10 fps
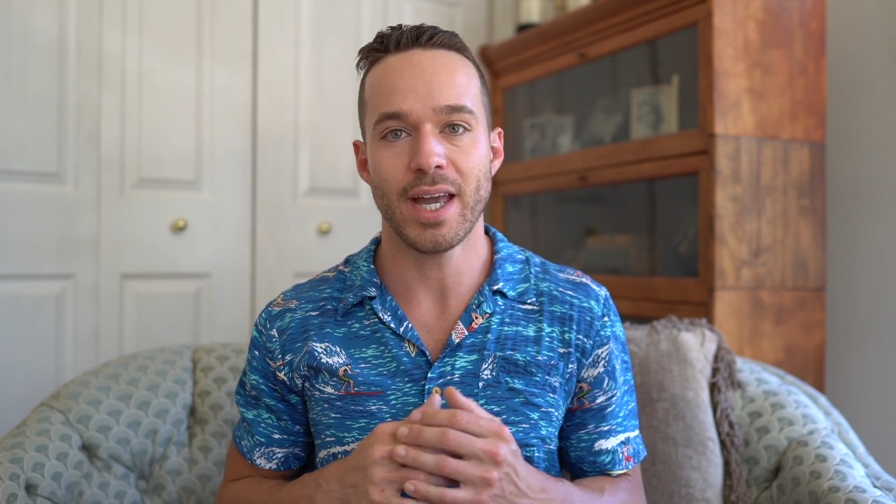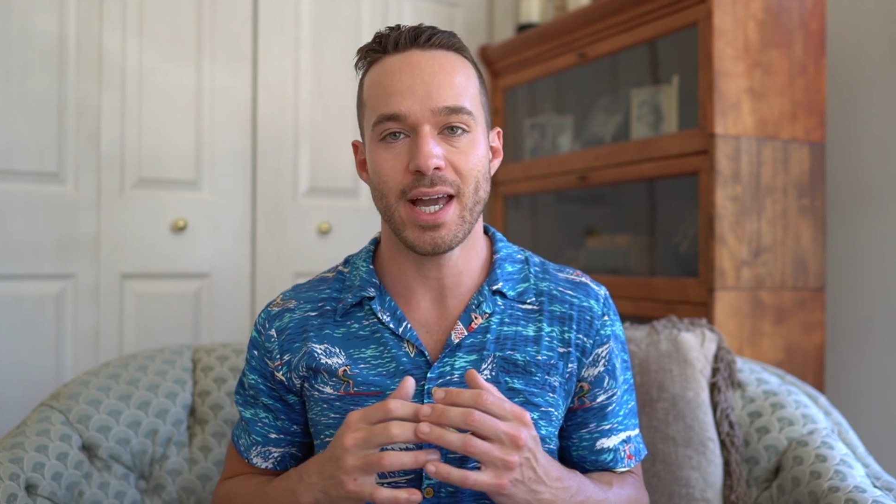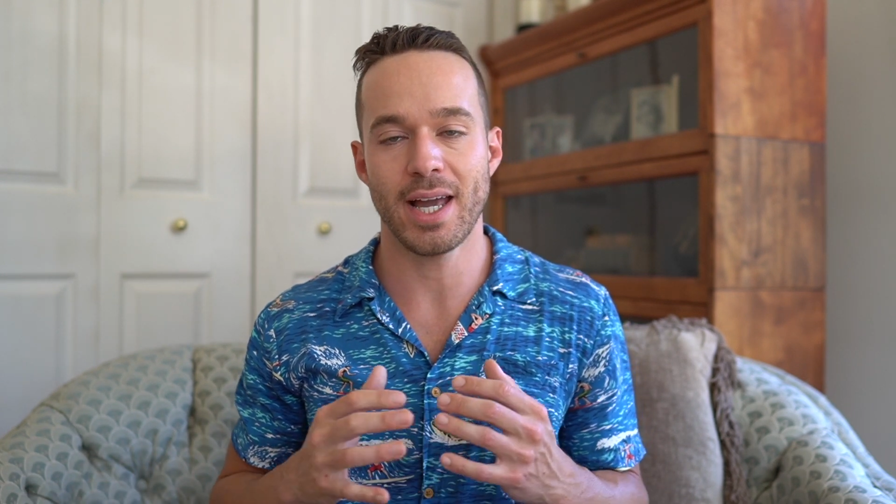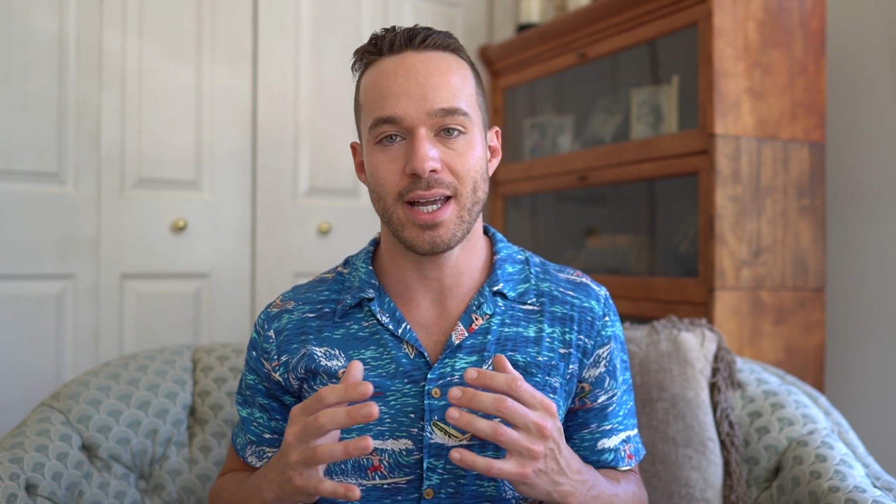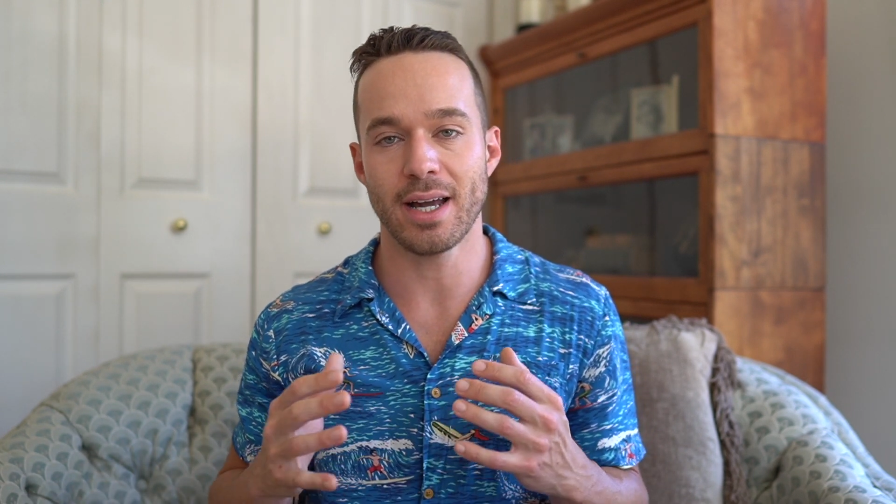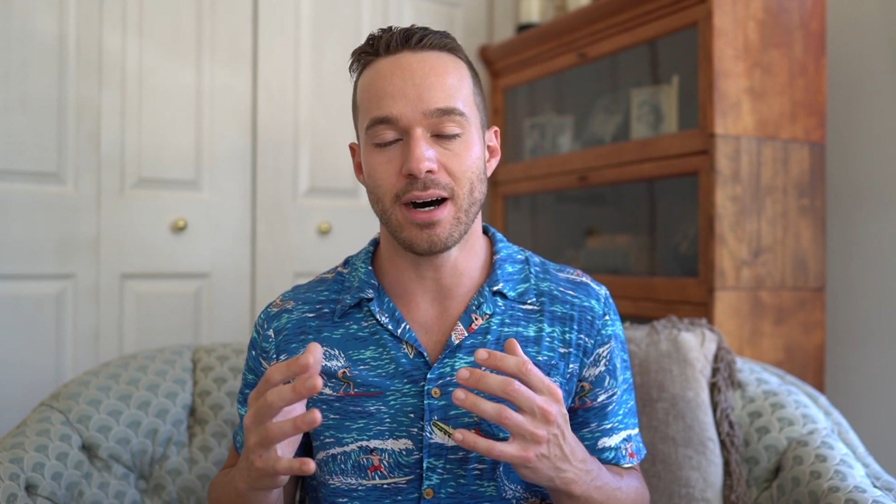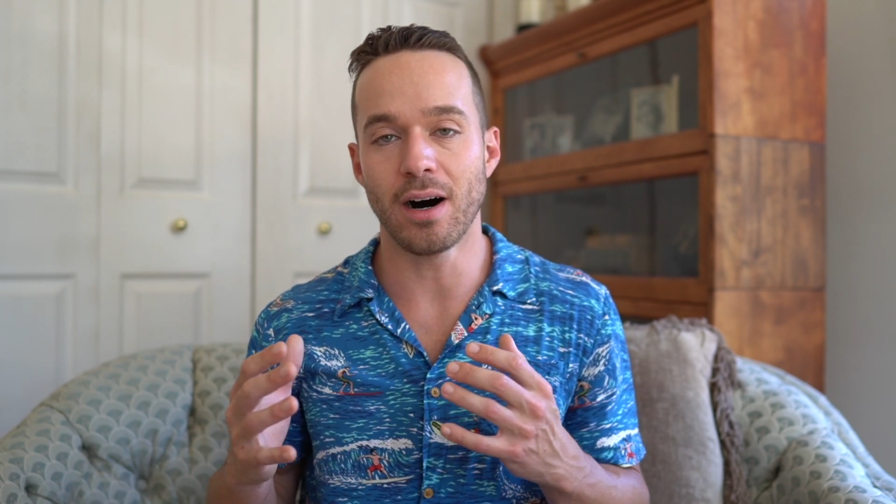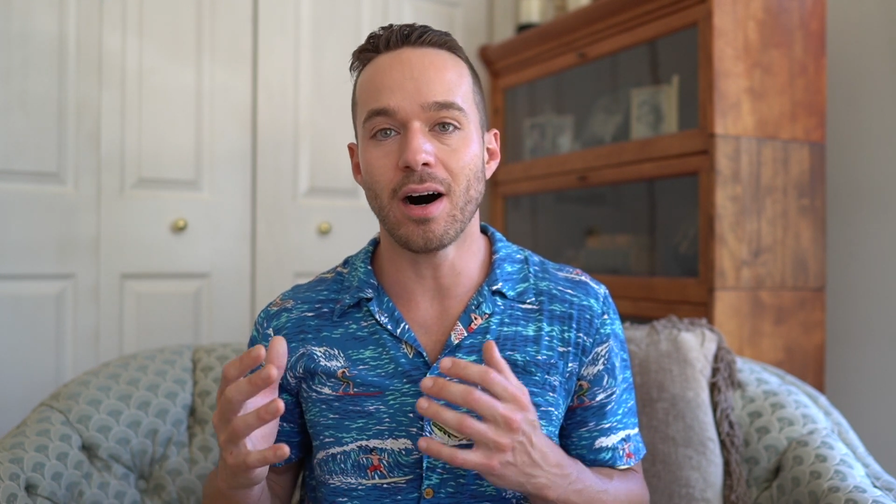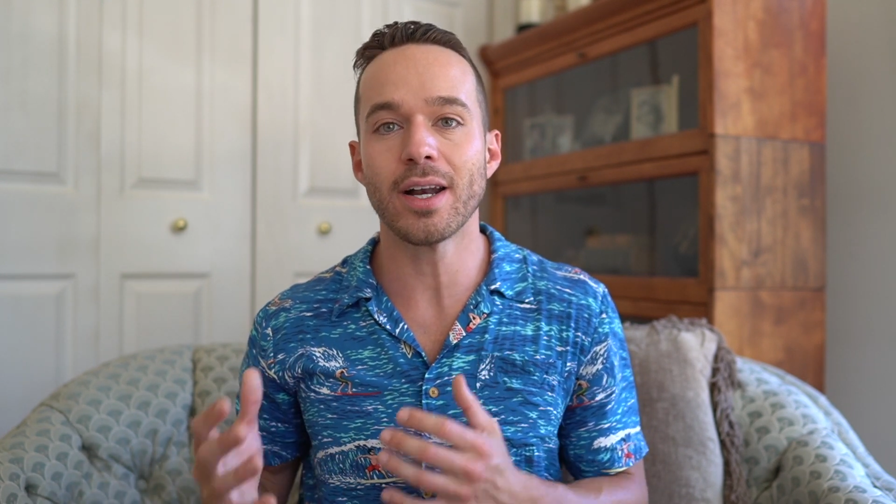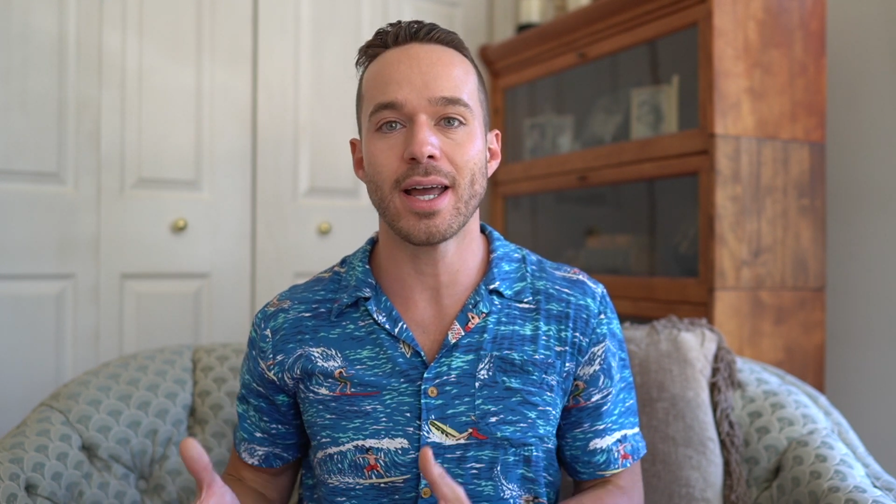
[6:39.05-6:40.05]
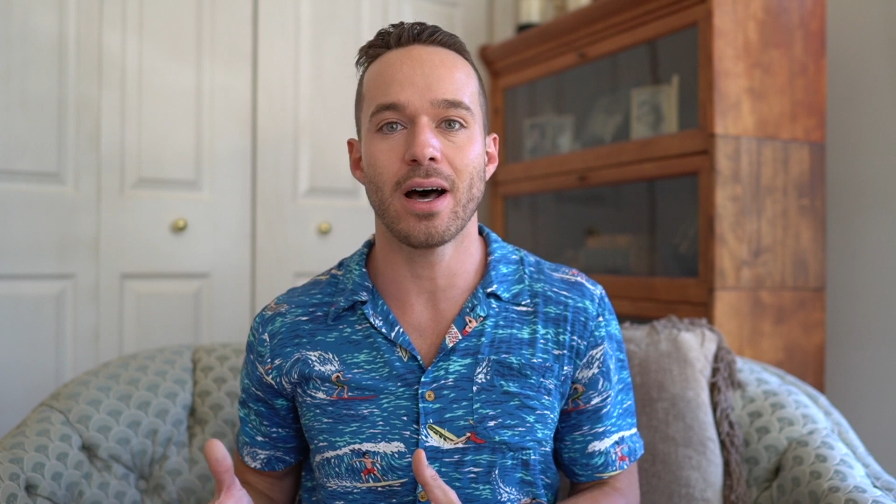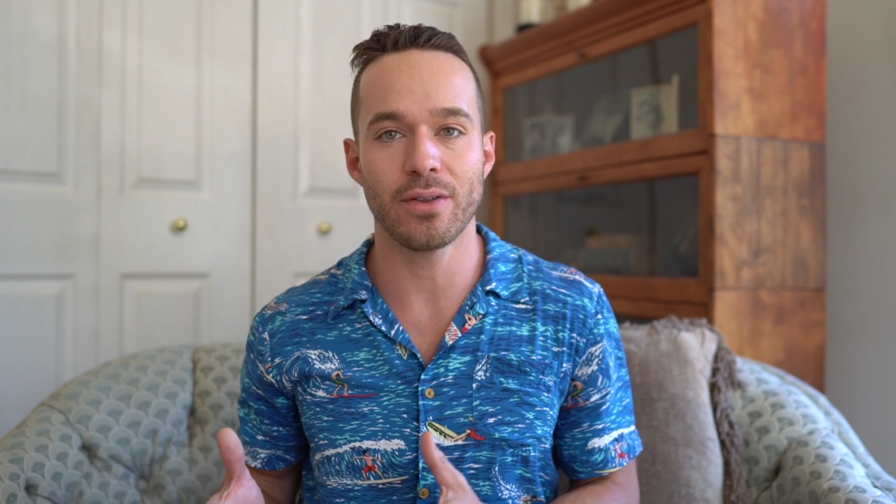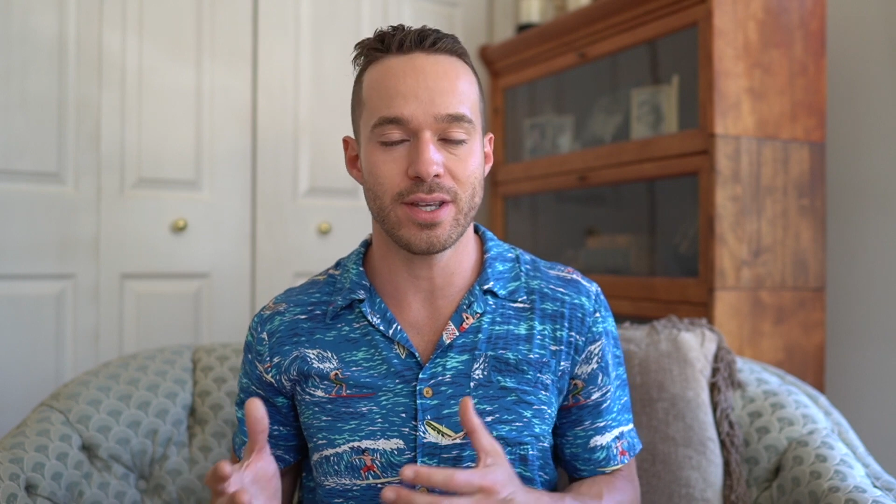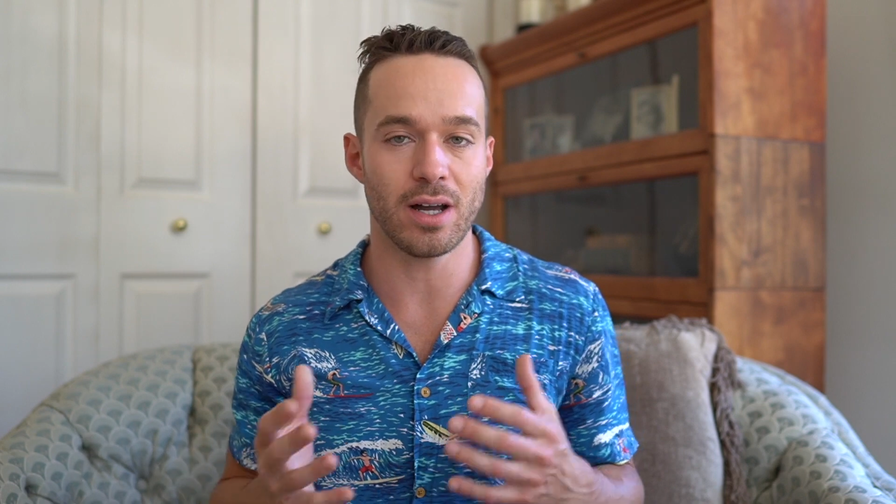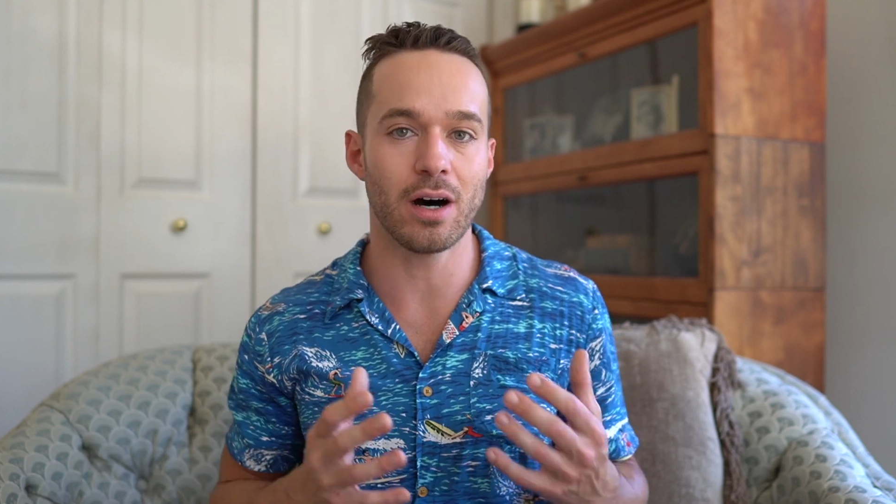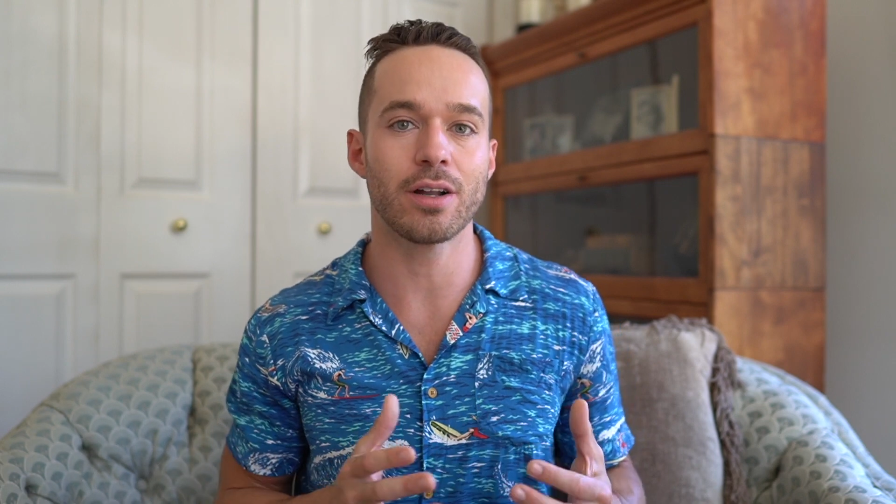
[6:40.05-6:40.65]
a unhealthy,